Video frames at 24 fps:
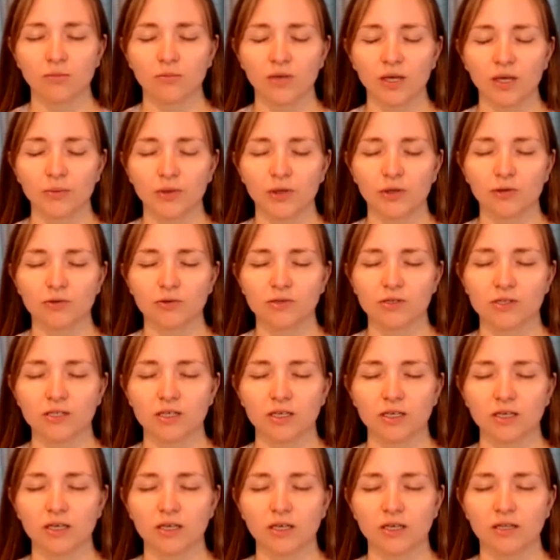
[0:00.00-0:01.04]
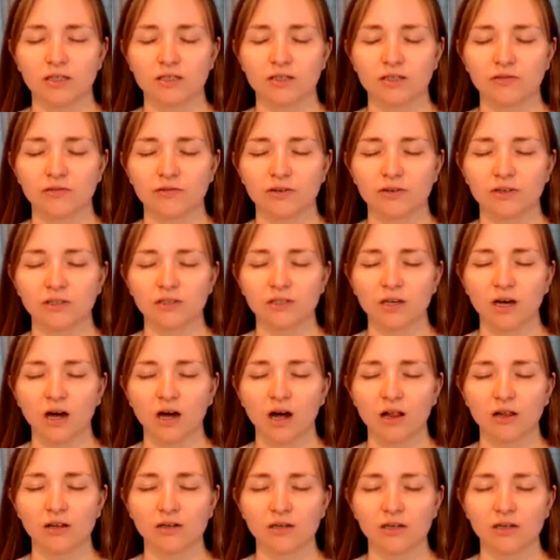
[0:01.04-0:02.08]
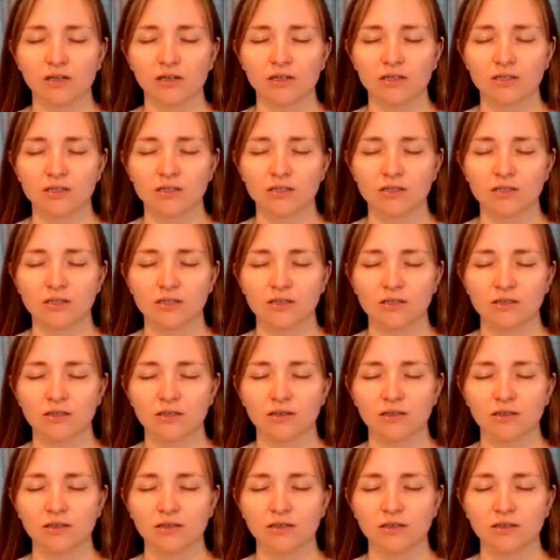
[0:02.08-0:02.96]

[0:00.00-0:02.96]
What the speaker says: Maybe you see the different colors.